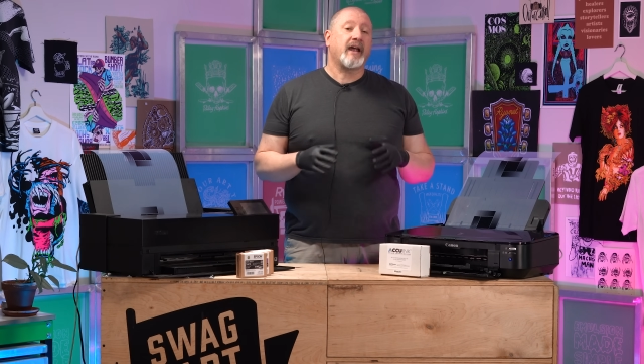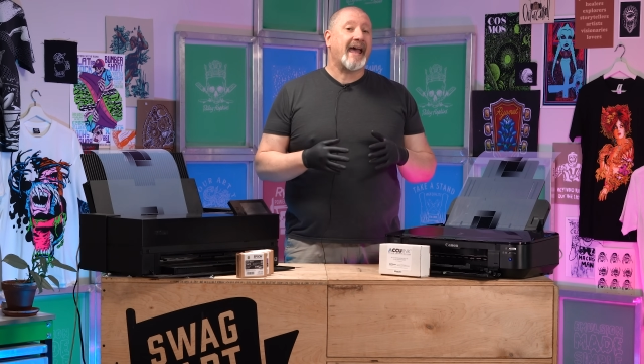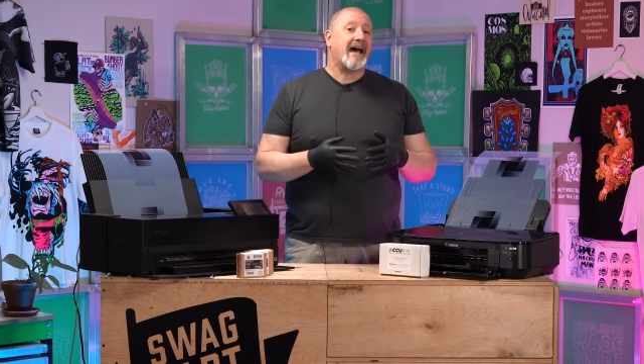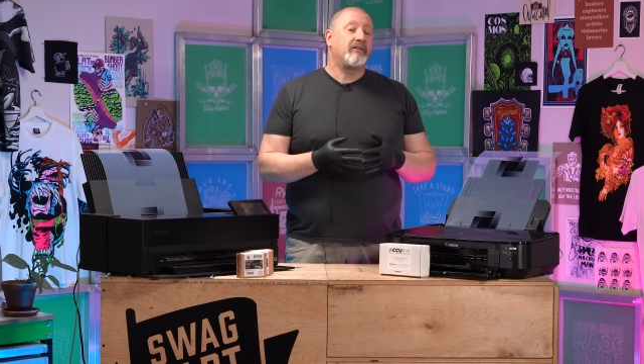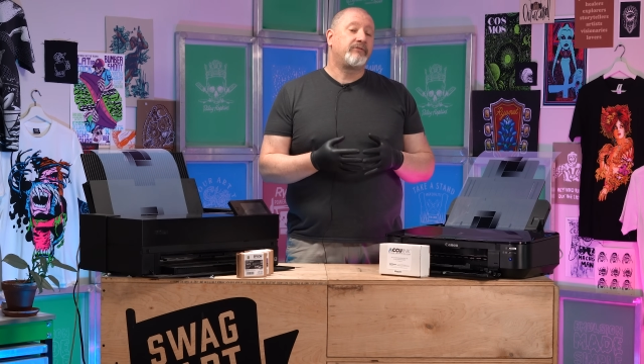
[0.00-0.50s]

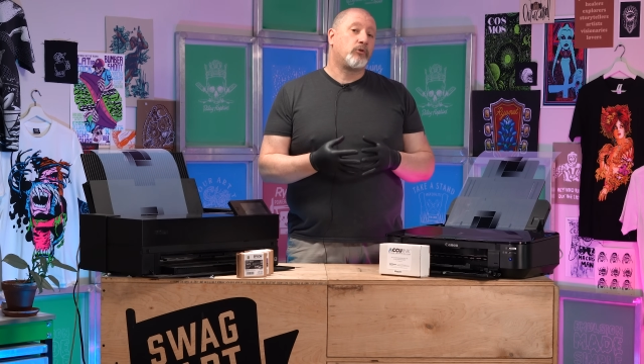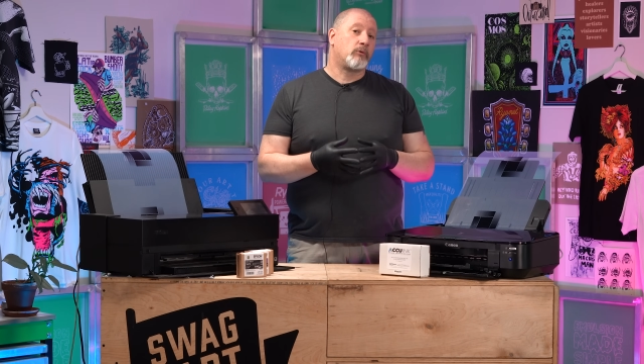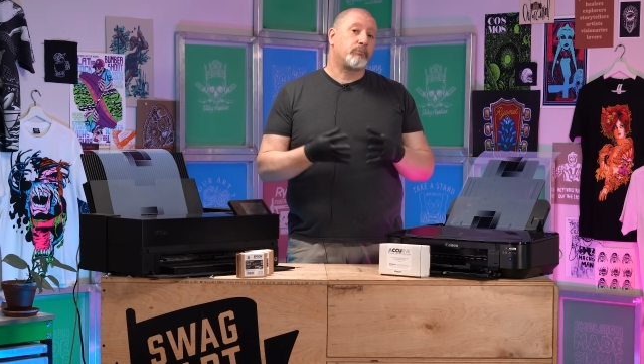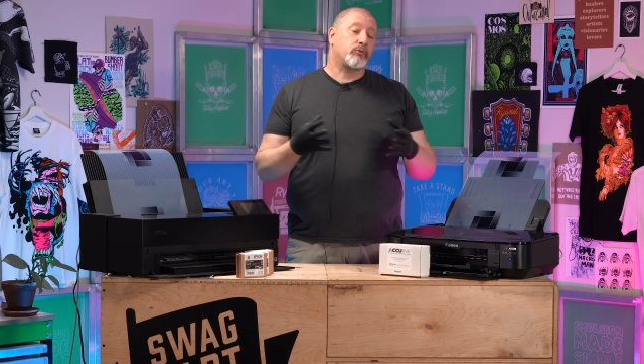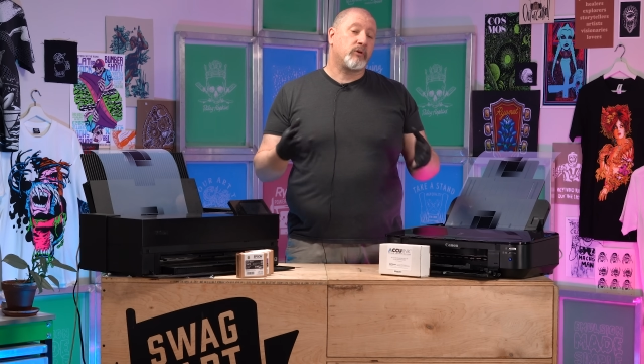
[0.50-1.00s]
have
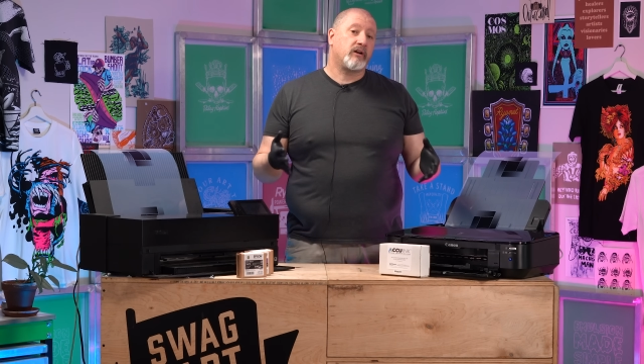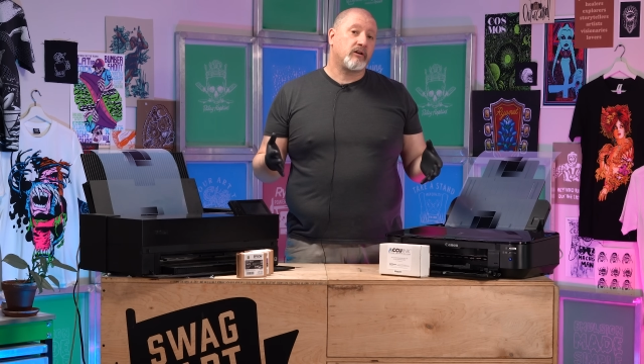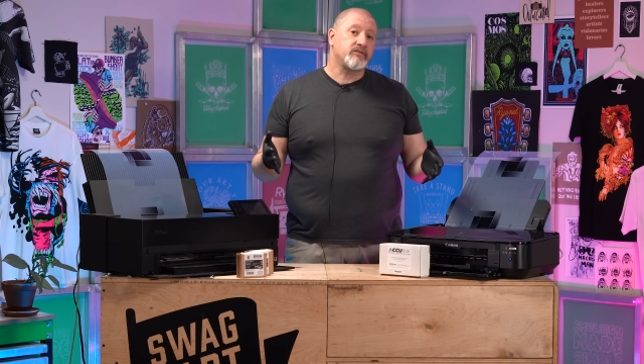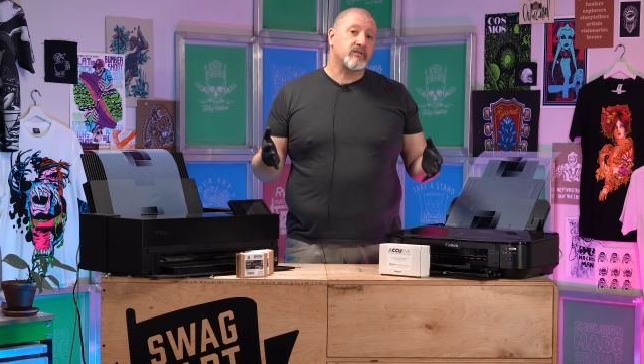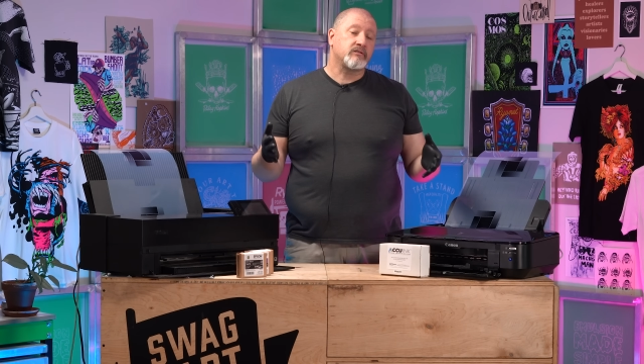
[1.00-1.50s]
for
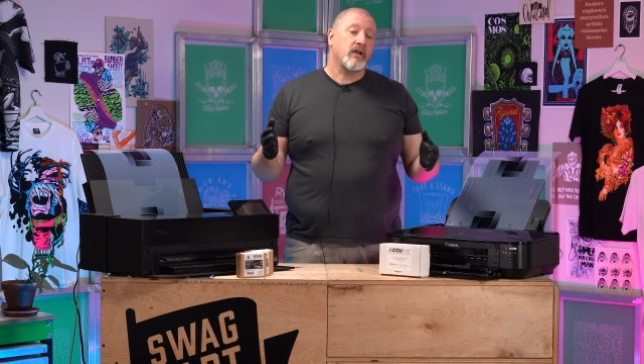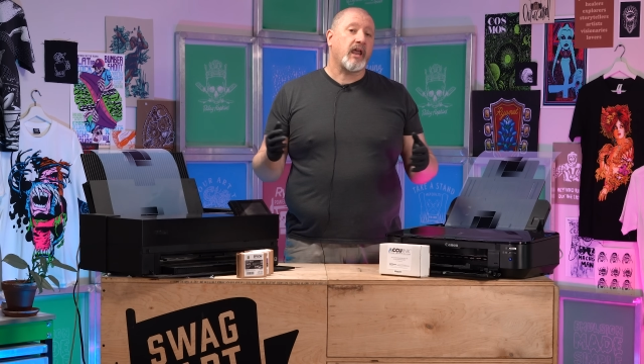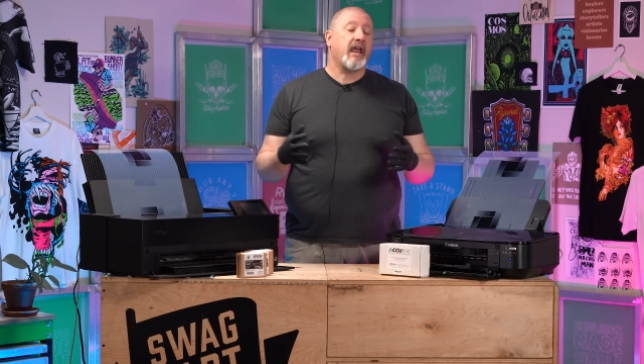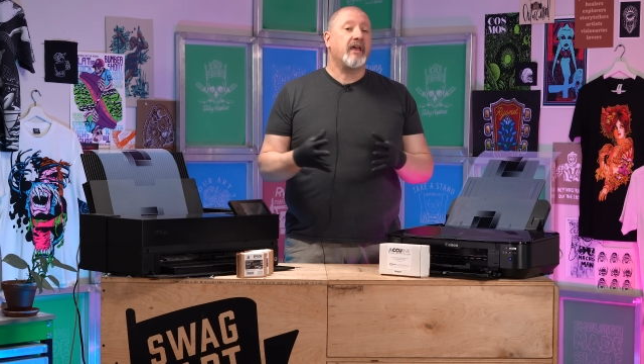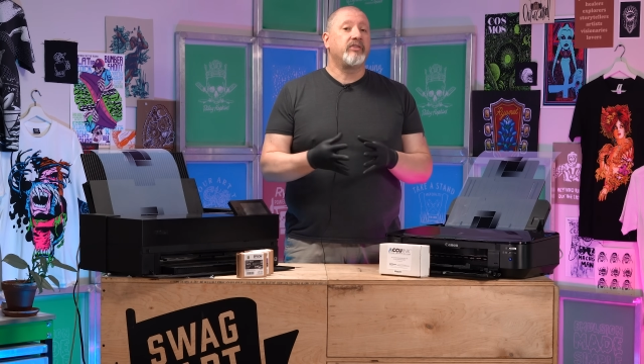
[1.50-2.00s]
printers
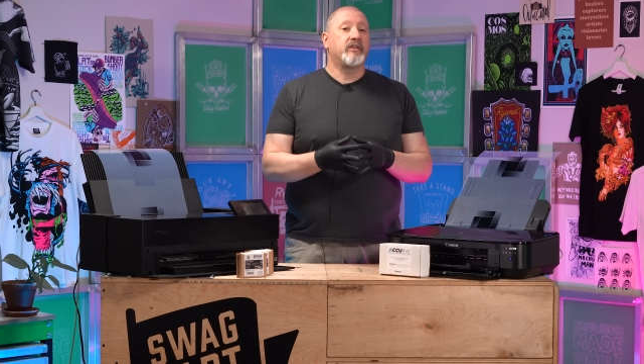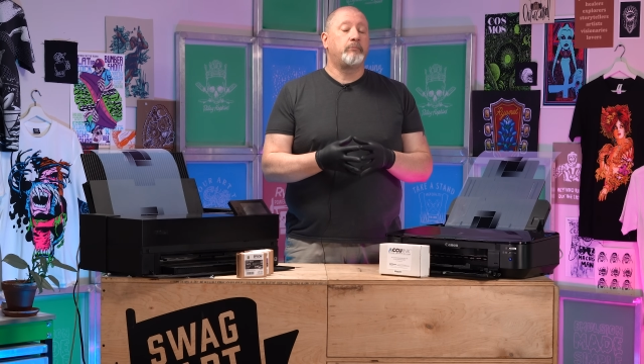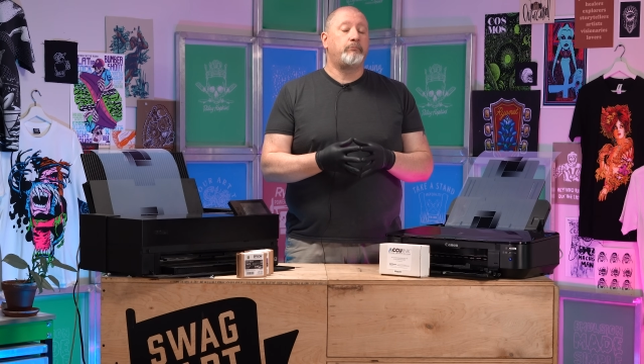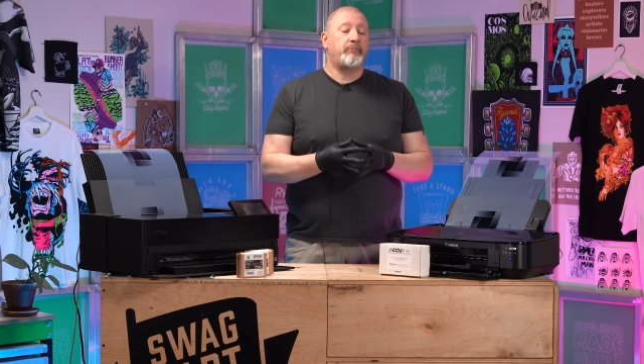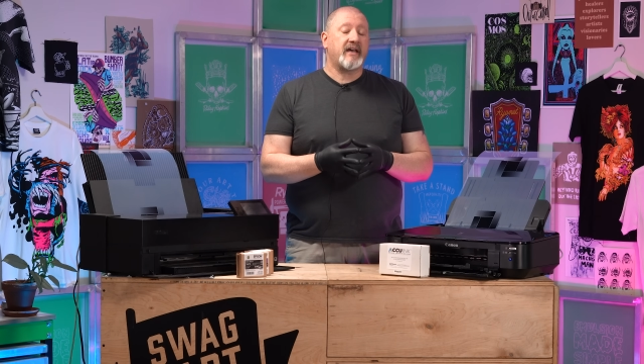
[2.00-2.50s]
and the
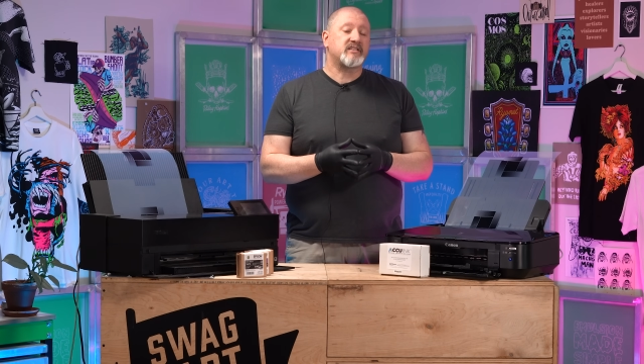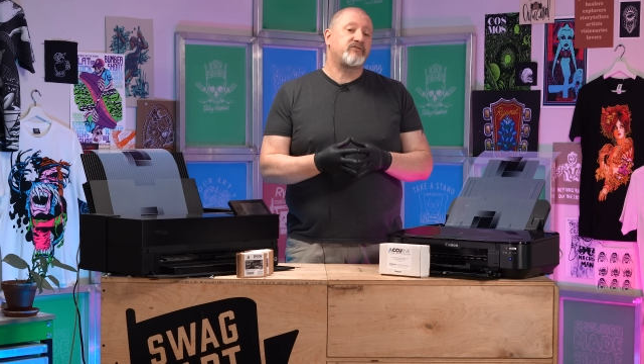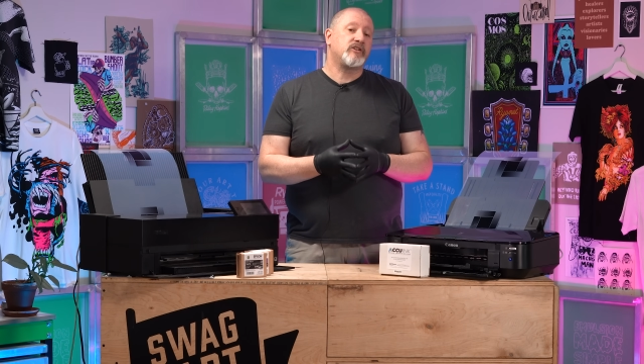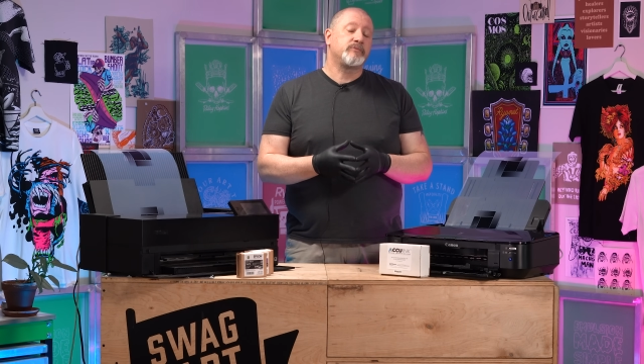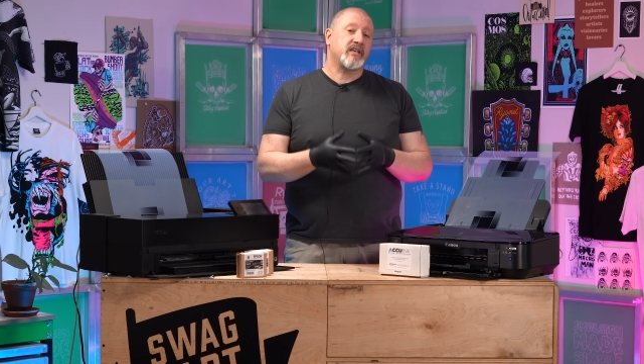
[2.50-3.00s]
best
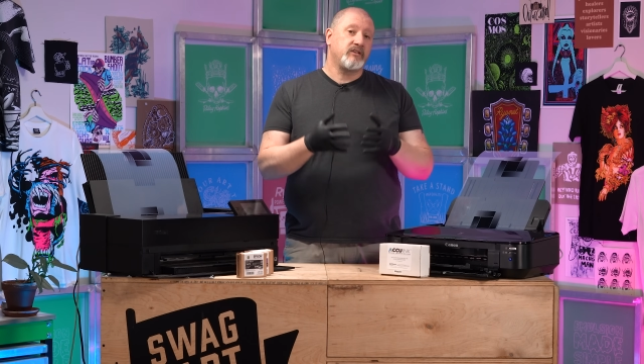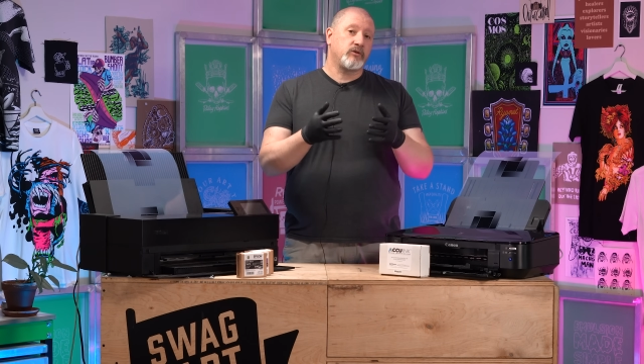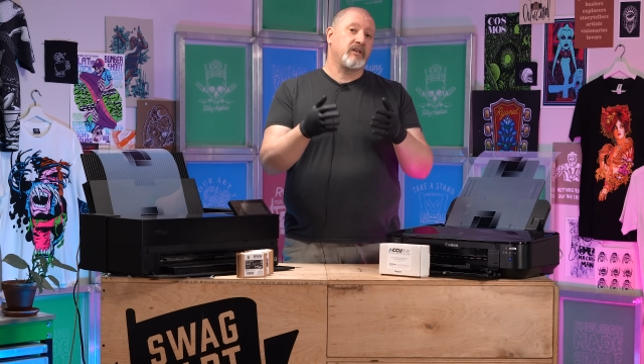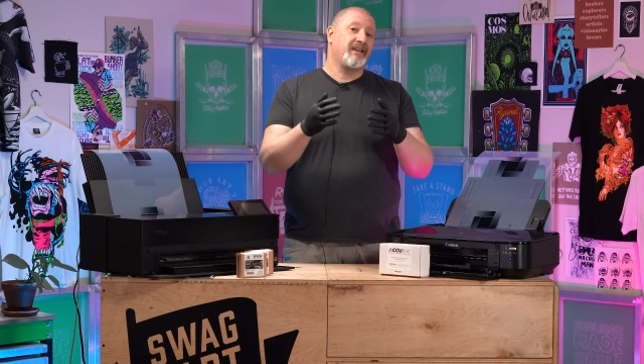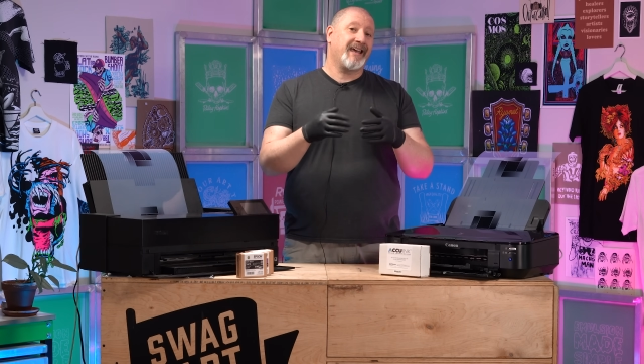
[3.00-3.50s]
films that you
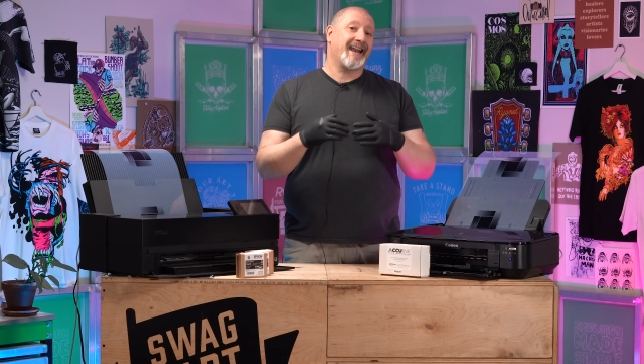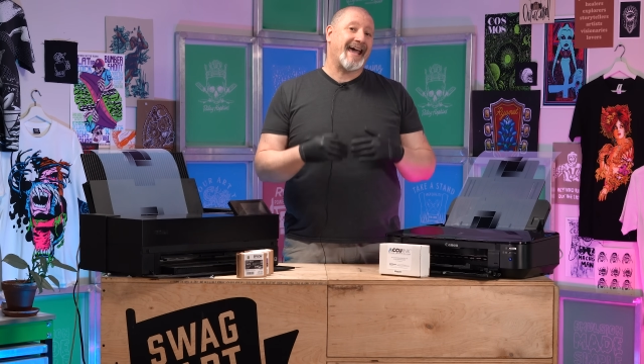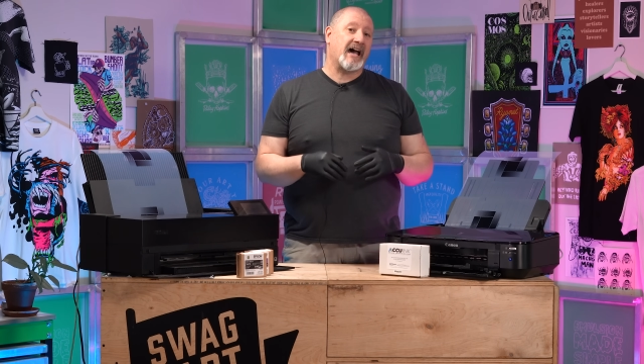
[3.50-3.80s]
can get